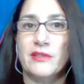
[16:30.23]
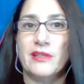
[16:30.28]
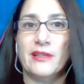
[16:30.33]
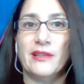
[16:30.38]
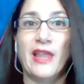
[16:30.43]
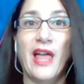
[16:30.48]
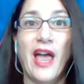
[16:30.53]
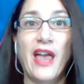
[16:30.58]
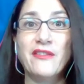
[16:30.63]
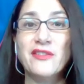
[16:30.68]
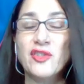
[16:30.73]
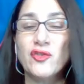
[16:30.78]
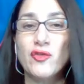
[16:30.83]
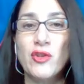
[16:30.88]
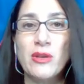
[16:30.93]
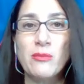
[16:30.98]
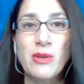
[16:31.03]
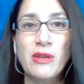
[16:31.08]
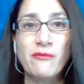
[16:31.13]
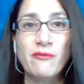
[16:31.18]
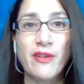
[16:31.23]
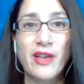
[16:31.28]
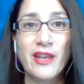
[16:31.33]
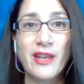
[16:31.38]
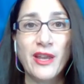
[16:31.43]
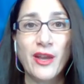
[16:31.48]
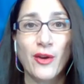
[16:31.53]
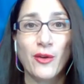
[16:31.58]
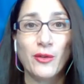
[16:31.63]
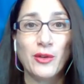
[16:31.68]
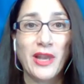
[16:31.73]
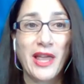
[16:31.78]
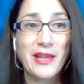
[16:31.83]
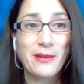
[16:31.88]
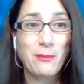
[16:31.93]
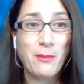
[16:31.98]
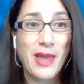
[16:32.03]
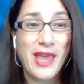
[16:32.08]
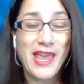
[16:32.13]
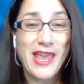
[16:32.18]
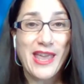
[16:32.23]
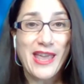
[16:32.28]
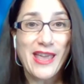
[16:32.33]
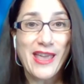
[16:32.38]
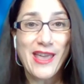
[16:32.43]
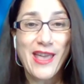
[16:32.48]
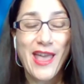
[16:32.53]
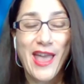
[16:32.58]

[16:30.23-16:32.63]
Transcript: live streaming video like me,